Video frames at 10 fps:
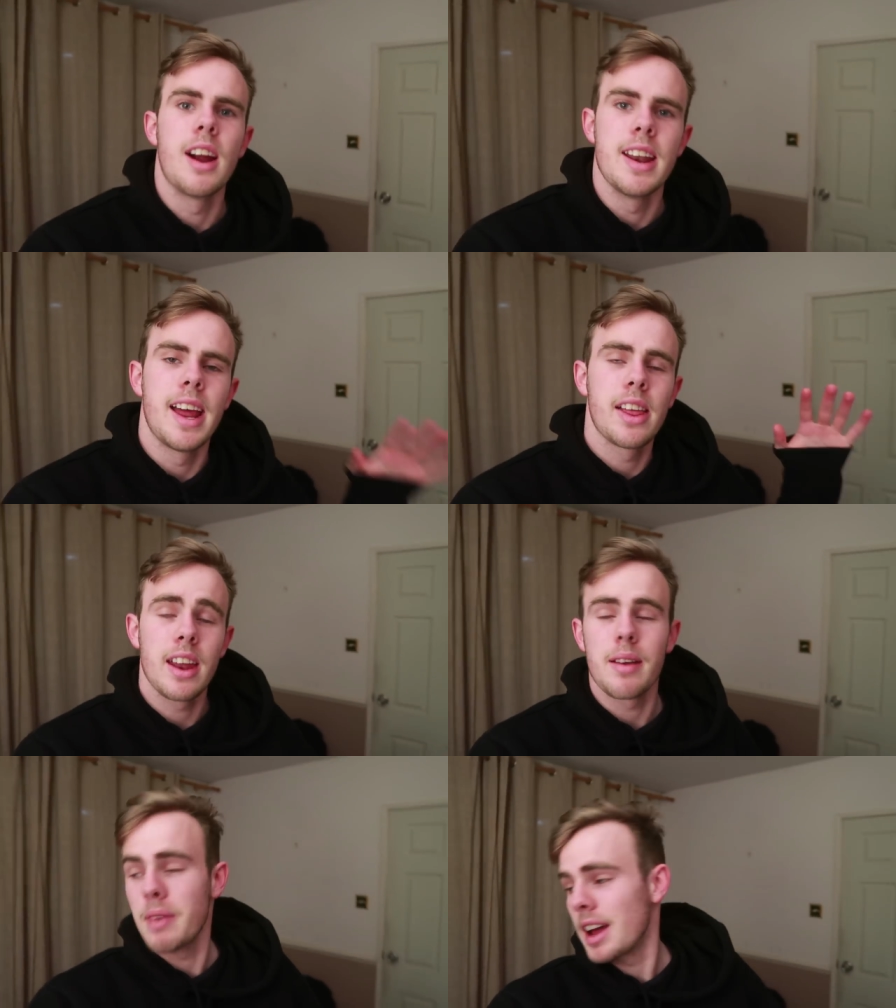All right, now
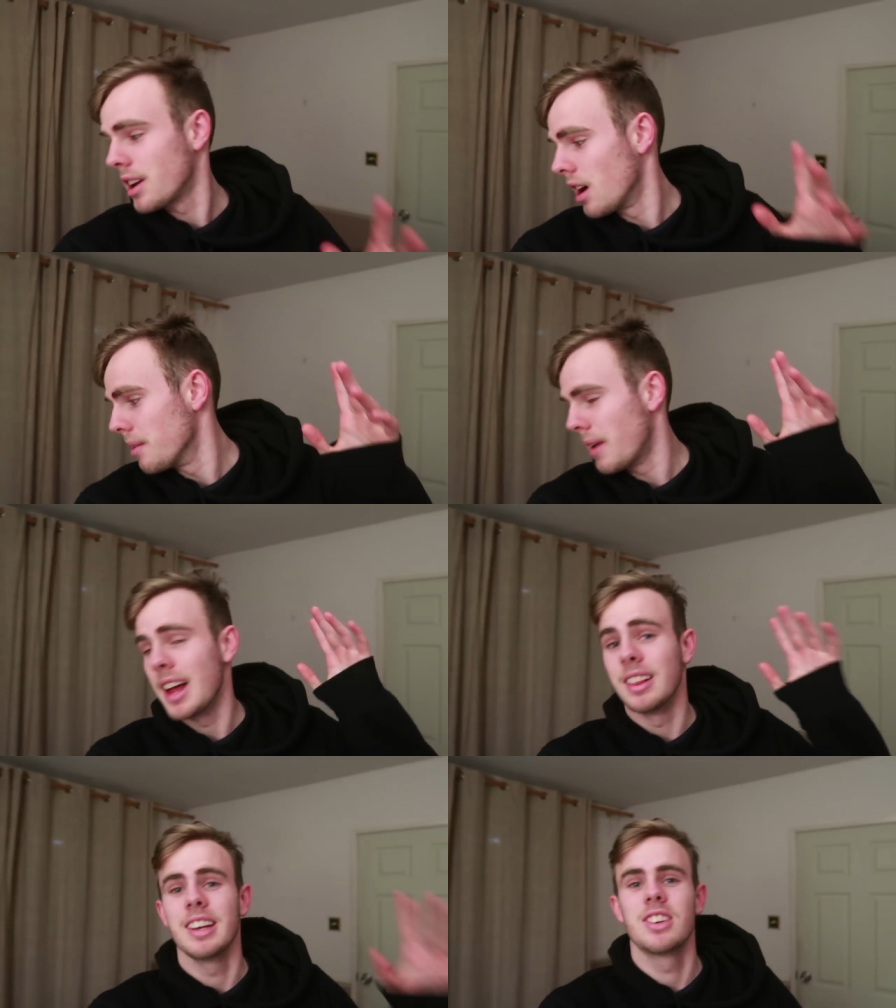that I'm back home,
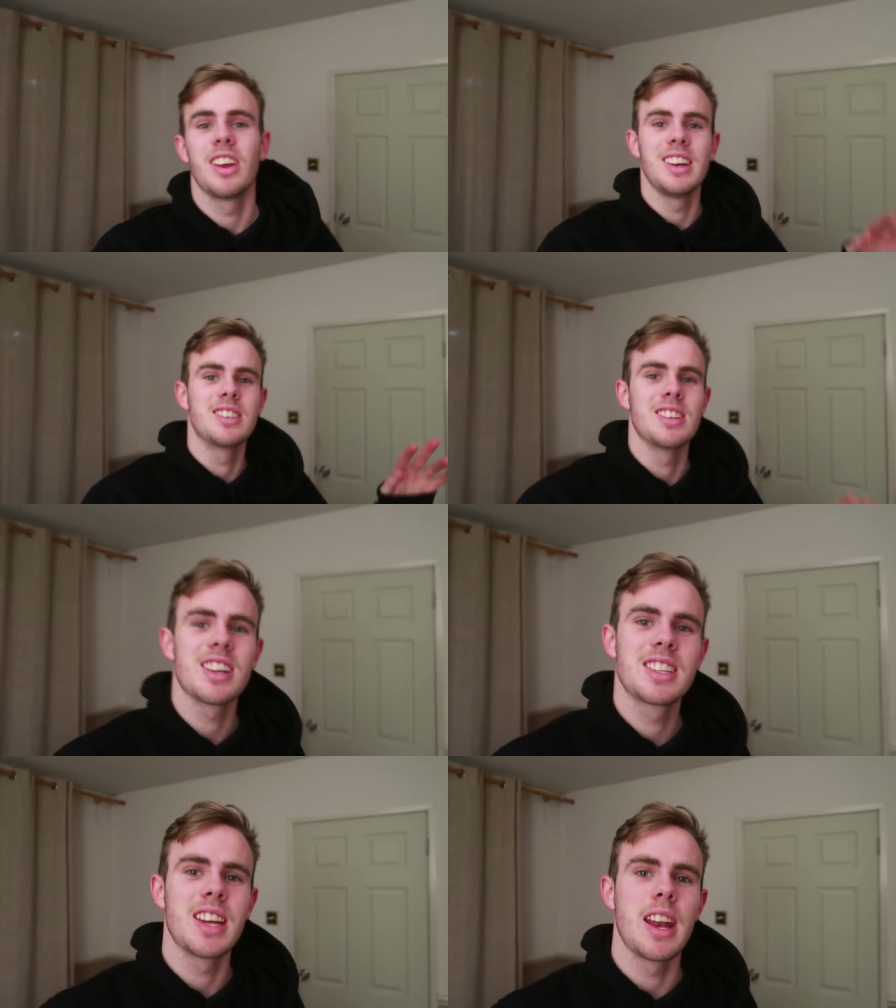I literally
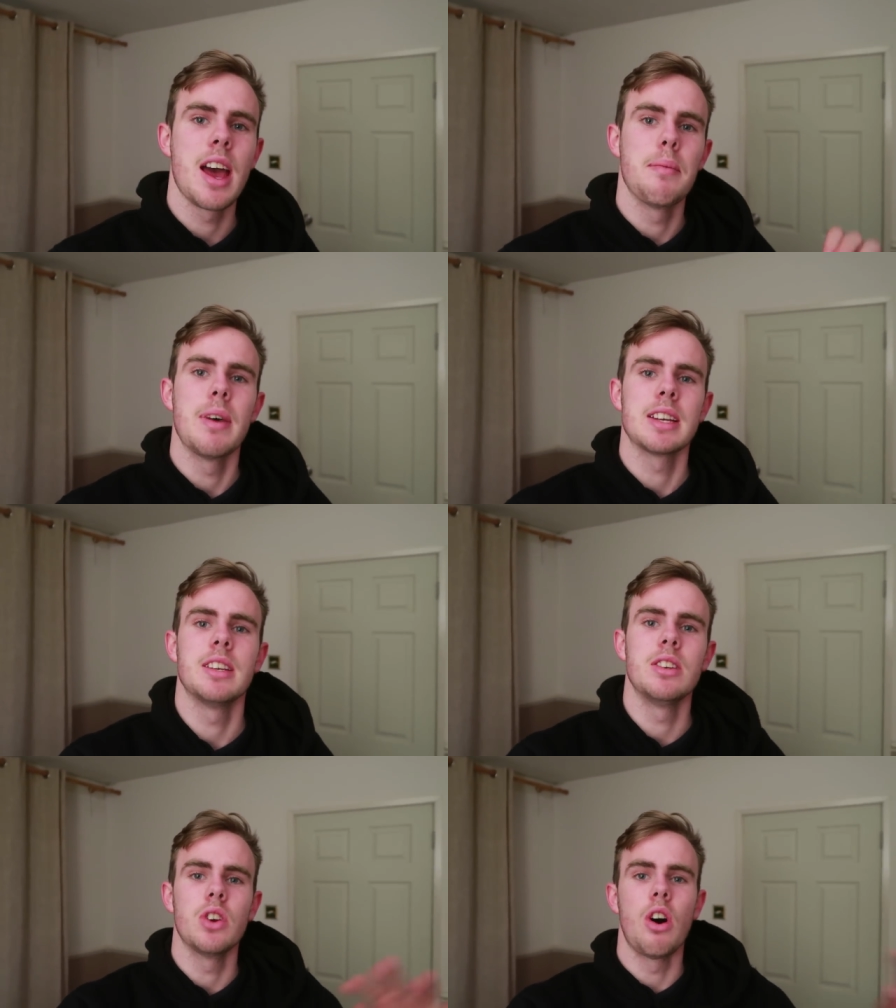just sent a
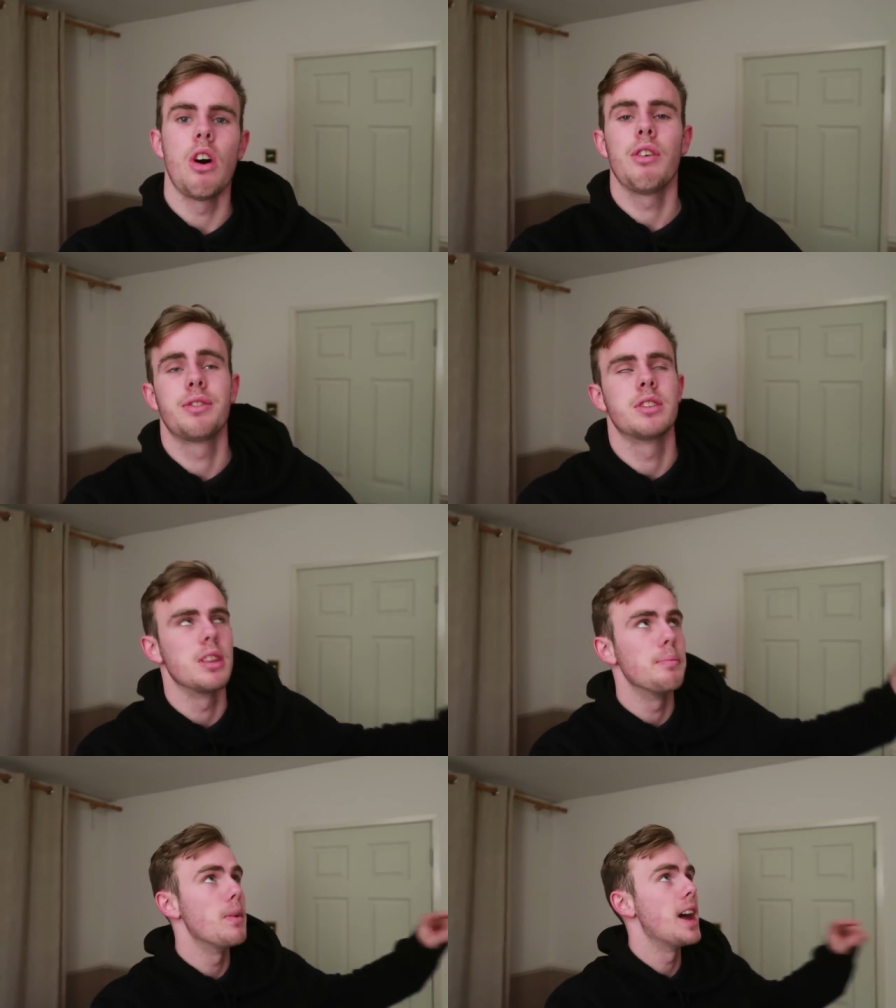message off to
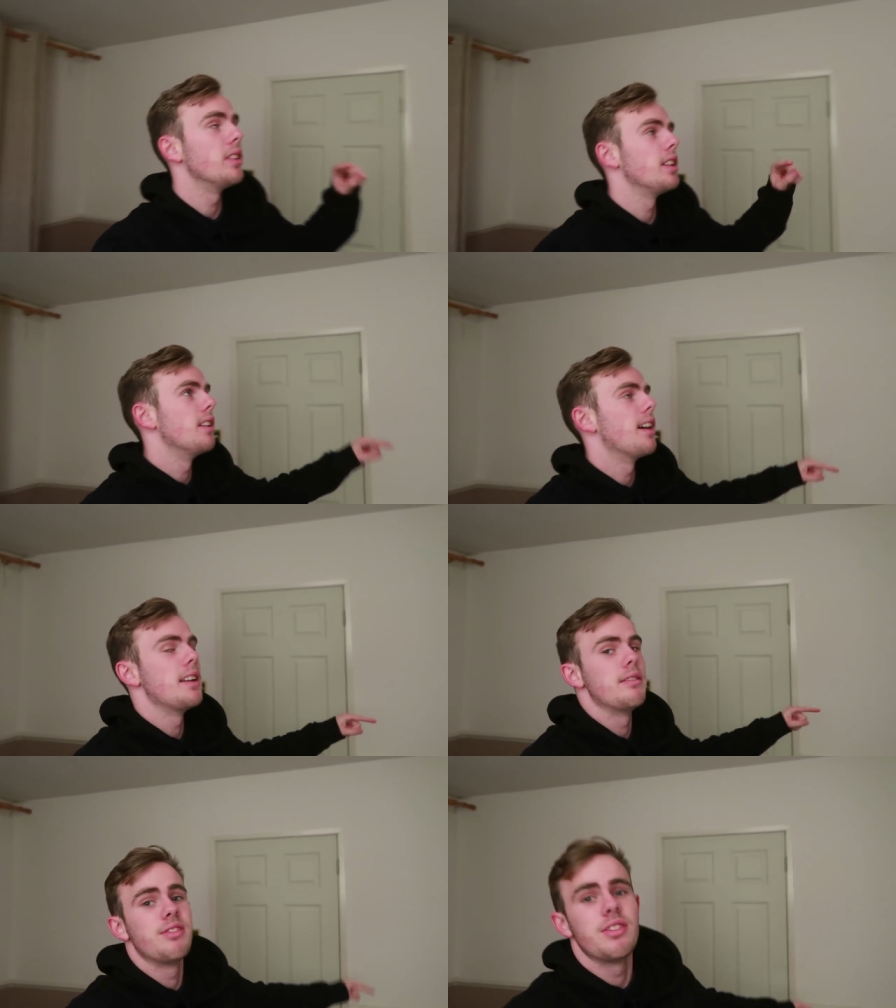the Manly
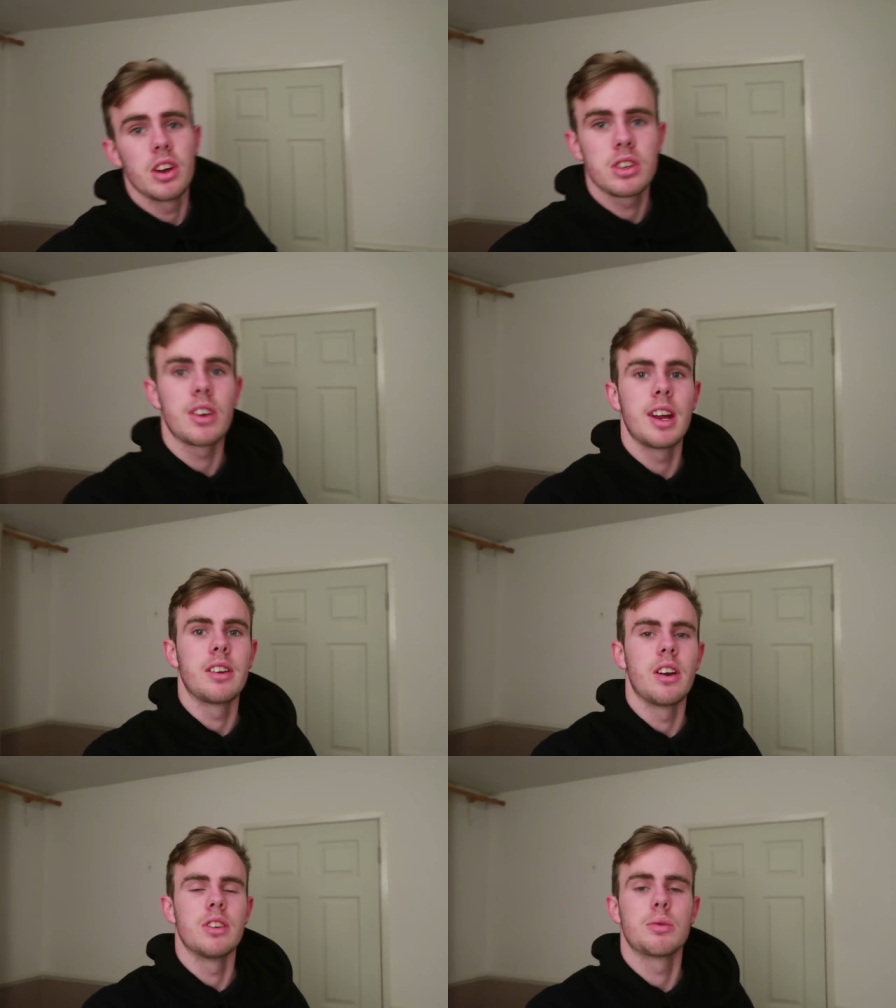United first
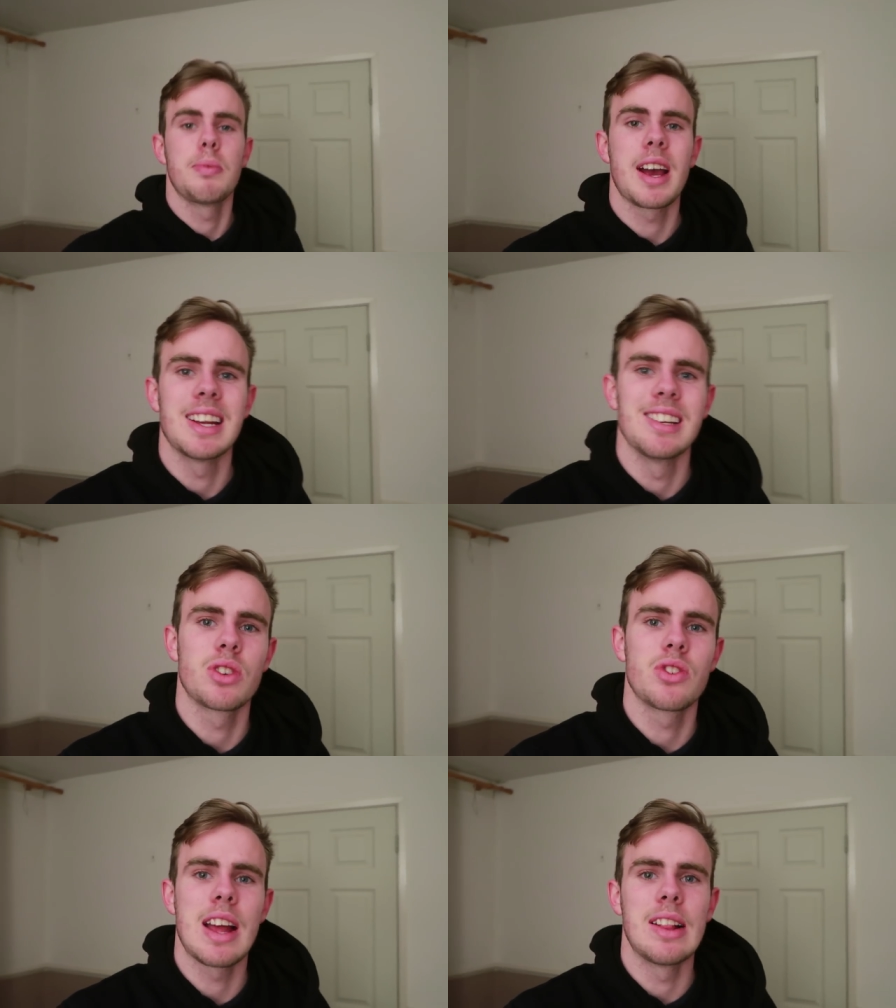grade coach back in
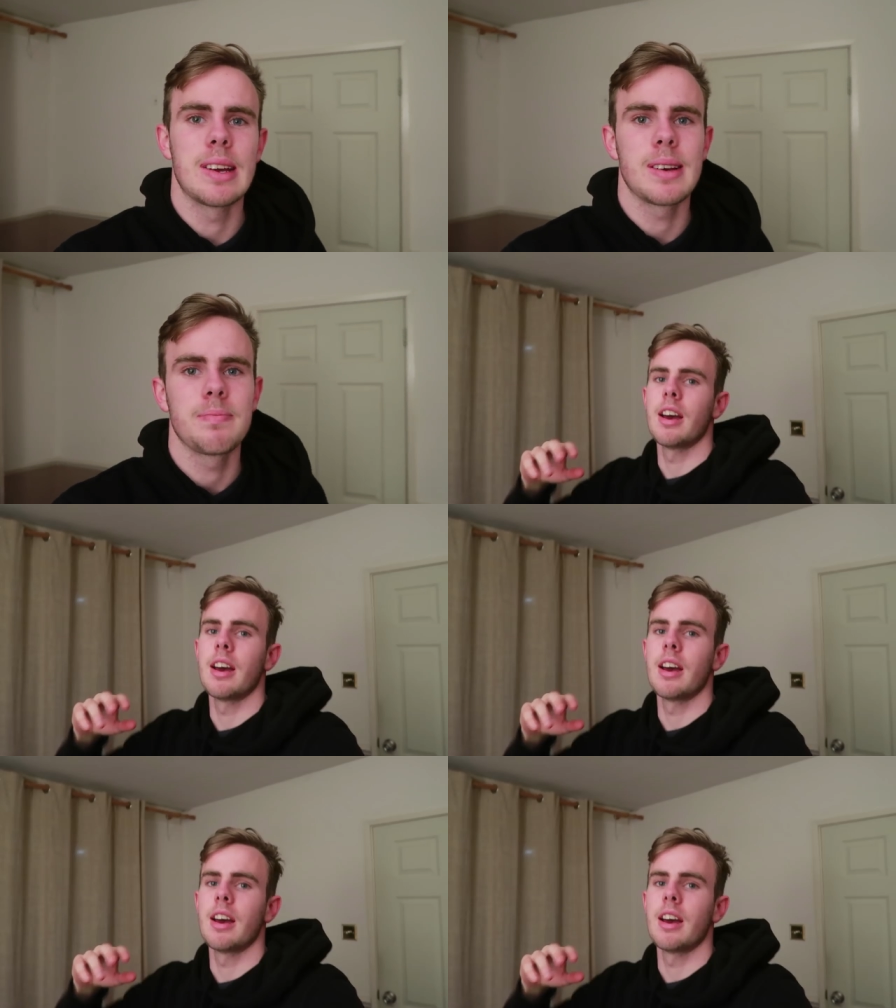Australia.